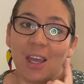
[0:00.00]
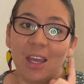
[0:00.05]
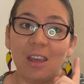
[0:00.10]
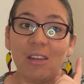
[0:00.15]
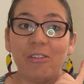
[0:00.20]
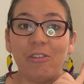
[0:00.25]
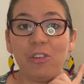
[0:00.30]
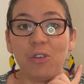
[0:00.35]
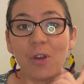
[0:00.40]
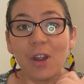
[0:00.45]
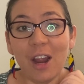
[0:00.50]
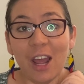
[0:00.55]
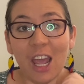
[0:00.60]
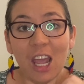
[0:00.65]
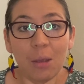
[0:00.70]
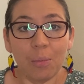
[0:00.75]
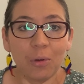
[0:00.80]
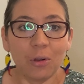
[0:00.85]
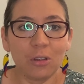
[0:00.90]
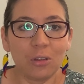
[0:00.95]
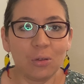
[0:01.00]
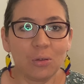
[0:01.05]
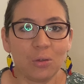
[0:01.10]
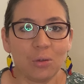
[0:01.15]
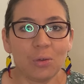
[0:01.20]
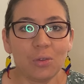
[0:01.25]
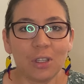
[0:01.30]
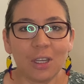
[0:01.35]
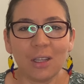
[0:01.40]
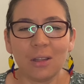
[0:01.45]
If you're able to
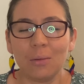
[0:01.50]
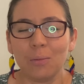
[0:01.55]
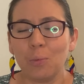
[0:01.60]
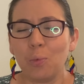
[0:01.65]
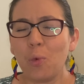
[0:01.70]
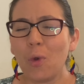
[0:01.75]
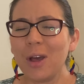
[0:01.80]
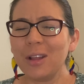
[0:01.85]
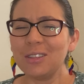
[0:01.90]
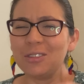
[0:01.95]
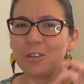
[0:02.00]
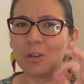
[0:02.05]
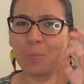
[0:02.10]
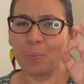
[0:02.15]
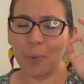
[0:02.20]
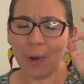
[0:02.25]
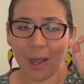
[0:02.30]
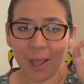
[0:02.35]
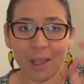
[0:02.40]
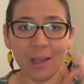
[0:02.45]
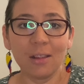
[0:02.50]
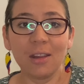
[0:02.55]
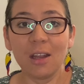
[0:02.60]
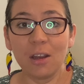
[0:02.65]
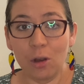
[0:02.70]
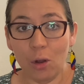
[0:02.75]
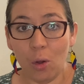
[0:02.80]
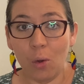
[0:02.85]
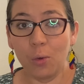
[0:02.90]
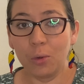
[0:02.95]
do that, once you play the
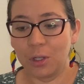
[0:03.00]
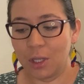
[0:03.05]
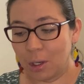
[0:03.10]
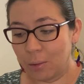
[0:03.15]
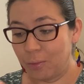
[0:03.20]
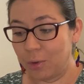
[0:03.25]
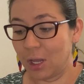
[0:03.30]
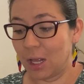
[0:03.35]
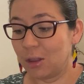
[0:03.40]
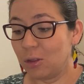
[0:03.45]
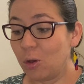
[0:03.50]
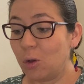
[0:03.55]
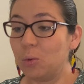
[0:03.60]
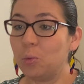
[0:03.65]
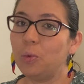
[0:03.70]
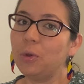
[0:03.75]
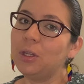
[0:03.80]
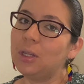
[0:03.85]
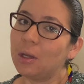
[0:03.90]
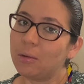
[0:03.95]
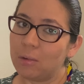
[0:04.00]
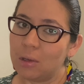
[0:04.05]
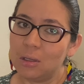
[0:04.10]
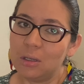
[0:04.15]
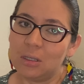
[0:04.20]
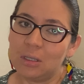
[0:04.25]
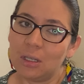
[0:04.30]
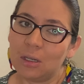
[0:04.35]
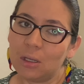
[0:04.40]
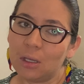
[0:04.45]
note, the real note with the
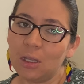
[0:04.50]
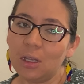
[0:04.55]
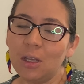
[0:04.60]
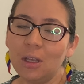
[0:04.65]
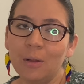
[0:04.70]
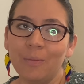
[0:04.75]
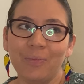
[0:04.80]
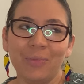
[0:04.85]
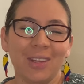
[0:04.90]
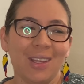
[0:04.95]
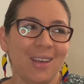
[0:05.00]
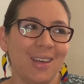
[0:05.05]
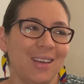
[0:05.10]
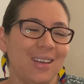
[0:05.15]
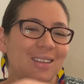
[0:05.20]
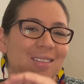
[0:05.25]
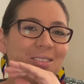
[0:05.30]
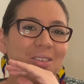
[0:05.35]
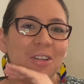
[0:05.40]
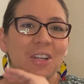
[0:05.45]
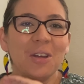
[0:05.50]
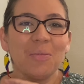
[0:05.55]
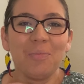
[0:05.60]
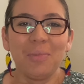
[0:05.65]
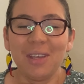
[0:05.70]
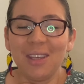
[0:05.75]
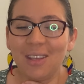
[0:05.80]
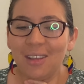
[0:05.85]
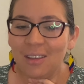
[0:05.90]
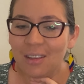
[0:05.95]
register key, it's gonna
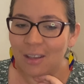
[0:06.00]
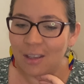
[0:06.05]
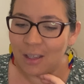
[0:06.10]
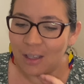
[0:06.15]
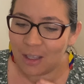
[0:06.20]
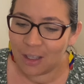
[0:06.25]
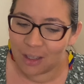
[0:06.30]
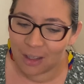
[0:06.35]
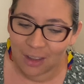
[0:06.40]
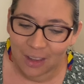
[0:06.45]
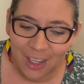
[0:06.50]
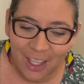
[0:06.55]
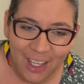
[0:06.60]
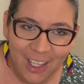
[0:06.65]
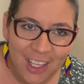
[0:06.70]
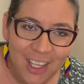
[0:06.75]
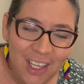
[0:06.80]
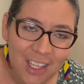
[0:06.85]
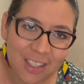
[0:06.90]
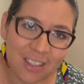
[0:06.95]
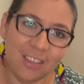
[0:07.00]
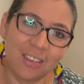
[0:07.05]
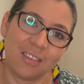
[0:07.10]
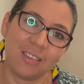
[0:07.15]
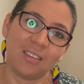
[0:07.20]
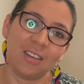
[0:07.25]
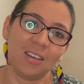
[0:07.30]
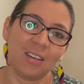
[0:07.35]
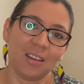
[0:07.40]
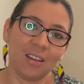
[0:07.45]
be the easiest
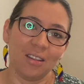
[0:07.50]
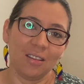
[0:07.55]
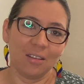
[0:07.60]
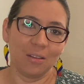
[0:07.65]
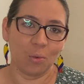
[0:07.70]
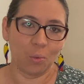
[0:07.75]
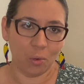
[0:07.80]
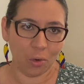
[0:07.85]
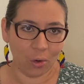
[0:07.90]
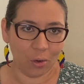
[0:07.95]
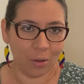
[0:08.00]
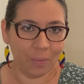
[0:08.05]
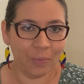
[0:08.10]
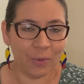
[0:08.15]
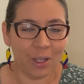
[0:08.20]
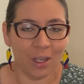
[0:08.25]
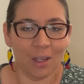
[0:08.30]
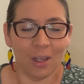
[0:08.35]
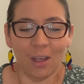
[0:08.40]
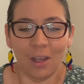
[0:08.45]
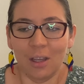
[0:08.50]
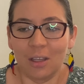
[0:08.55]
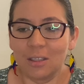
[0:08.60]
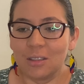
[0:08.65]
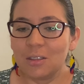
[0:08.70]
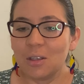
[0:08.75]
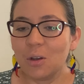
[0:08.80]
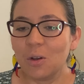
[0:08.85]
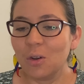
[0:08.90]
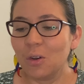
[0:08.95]
thing in the world.
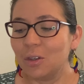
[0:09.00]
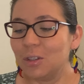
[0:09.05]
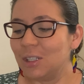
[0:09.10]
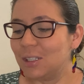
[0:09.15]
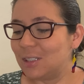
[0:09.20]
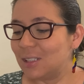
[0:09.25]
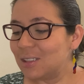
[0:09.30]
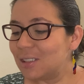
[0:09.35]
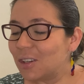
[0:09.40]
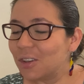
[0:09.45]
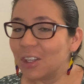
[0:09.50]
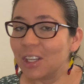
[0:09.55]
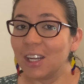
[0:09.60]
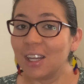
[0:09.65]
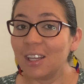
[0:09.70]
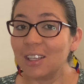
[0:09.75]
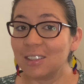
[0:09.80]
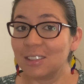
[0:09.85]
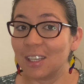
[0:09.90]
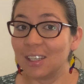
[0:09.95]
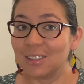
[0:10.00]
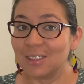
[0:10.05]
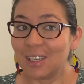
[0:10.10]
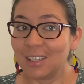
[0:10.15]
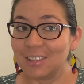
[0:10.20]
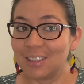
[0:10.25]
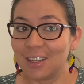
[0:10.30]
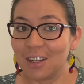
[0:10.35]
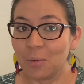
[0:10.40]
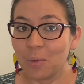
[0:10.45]
So this is the other
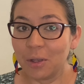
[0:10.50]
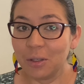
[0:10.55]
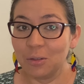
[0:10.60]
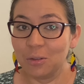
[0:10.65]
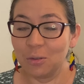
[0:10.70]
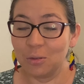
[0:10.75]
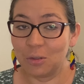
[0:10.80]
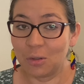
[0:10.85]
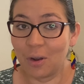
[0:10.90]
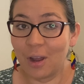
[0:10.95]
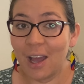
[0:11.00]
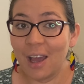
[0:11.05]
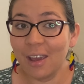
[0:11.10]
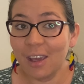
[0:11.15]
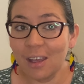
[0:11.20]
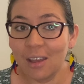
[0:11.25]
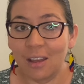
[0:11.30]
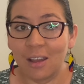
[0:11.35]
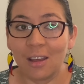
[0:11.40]
exercise that I wanted to try.